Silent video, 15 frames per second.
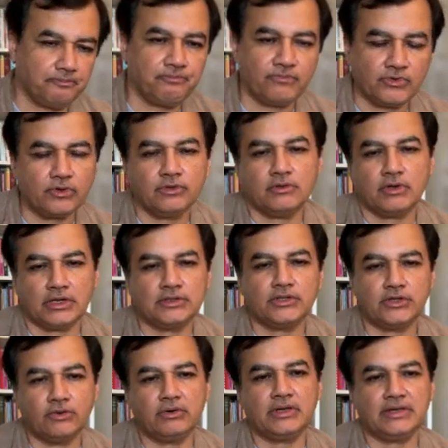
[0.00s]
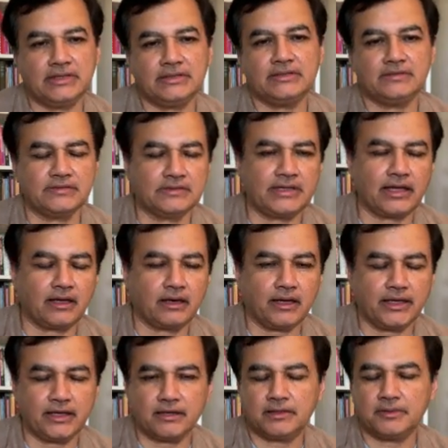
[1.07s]
So a theory is sick,
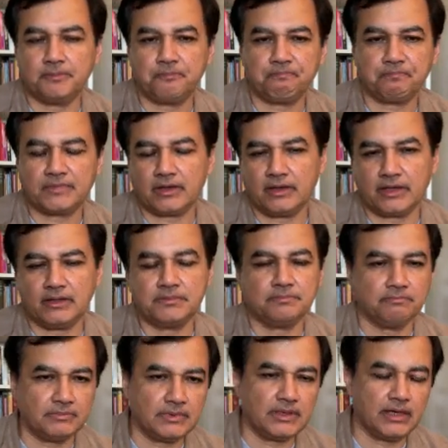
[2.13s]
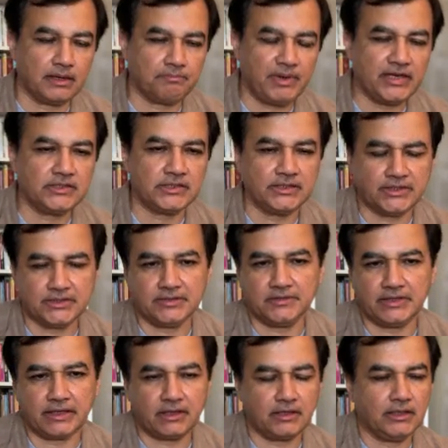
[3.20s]
like a patient is
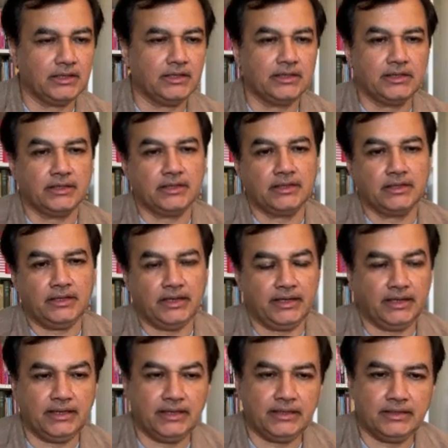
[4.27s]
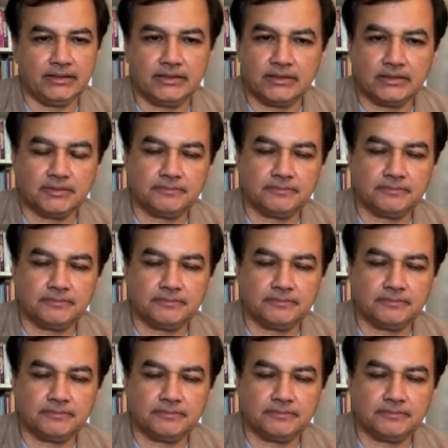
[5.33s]
sick. And